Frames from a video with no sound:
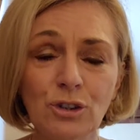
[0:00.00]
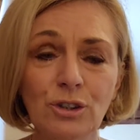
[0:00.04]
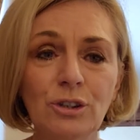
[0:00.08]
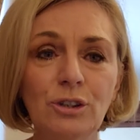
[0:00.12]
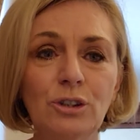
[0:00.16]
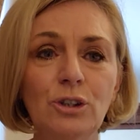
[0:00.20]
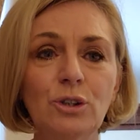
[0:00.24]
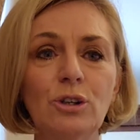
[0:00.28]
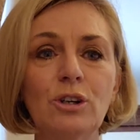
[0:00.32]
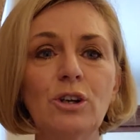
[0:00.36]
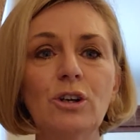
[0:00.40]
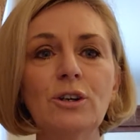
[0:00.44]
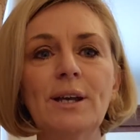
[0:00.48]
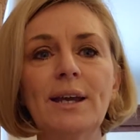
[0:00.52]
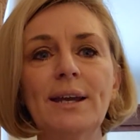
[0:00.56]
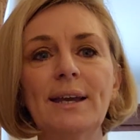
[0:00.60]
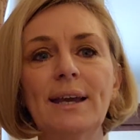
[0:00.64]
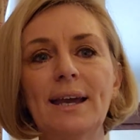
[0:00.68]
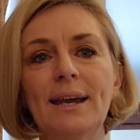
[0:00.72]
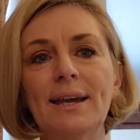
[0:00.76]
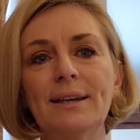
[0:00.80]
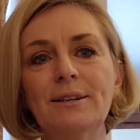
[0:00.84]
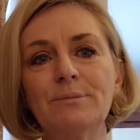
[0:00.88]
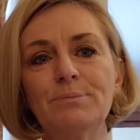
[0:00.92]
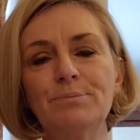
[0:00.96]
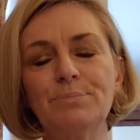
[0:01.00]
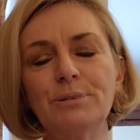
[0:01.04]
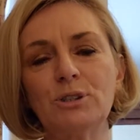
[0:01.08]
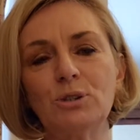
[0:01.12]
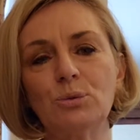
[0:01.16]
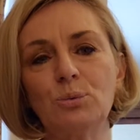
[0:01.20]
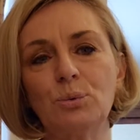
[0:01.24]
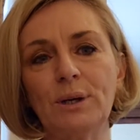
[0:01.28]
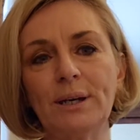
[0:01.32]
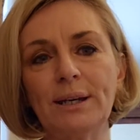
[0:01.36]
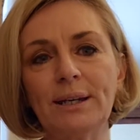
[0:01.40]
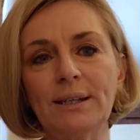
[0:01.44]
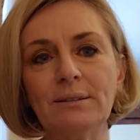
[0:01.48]
you're looking at
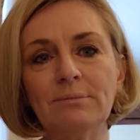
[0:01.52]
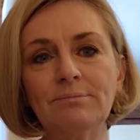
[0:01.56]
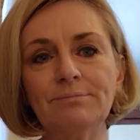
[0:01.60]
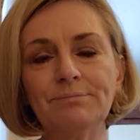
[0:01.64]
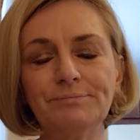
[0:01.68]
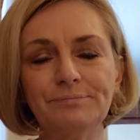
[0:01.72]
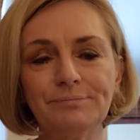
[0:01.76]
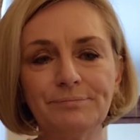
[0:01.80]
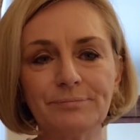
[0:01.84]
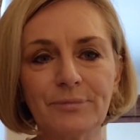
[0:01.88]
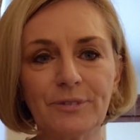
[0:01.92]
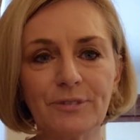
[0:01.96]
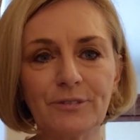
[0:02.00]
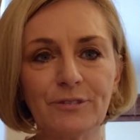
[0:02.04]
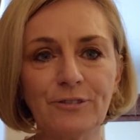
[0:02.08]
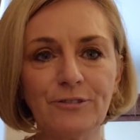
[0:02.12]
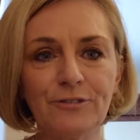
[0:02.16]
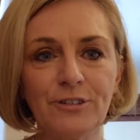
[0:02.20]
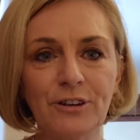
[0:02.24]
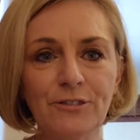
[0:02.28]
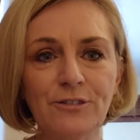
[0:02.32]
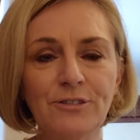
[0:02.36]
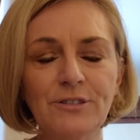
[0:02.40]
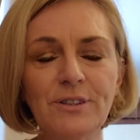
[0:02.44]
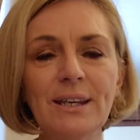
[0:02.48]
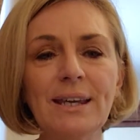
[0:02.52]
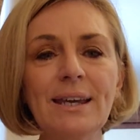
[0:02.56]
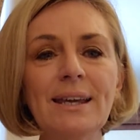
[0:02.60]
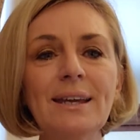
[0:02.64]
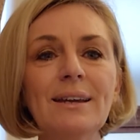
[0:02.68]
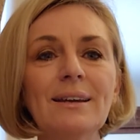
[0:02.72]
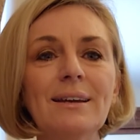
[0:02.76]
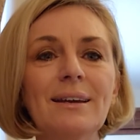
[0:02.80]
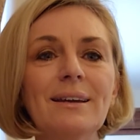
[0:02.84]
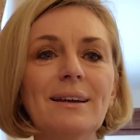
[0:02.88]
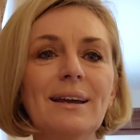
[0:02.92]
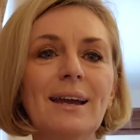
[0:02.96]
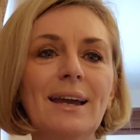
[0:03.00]
between
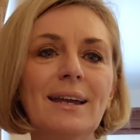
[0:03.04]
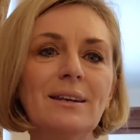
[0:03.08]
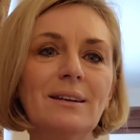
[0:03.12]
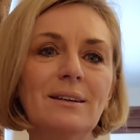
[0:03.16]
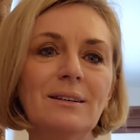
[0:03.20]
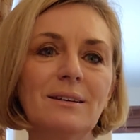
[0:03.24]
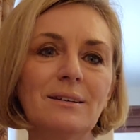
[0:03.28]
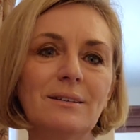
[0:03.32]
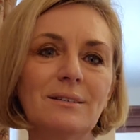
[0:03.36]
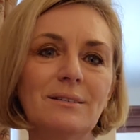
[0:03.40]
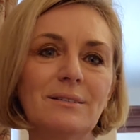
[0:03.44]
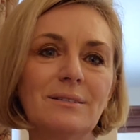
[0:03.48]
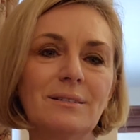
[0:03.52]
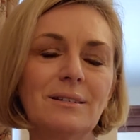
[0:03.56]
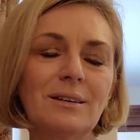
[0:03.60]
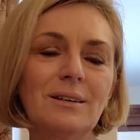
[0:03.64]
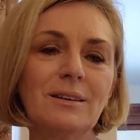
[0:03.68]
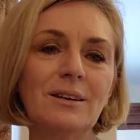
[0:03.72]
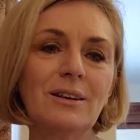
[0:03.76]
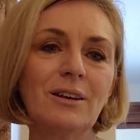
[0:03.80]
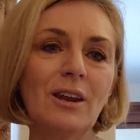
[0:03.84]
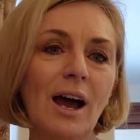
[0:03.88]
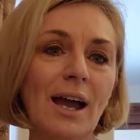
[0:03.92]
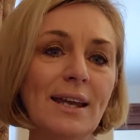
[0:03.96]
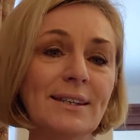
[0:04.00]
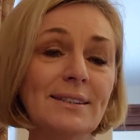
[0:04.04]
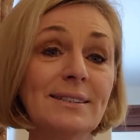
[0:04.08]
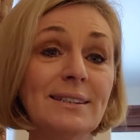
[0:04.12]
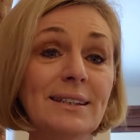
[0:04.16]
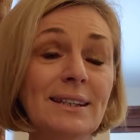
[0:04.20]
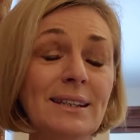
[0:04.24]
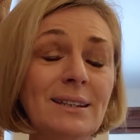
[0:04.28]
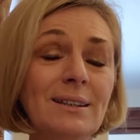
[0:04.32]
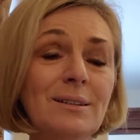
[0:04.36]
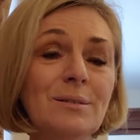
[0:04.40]
50 and 90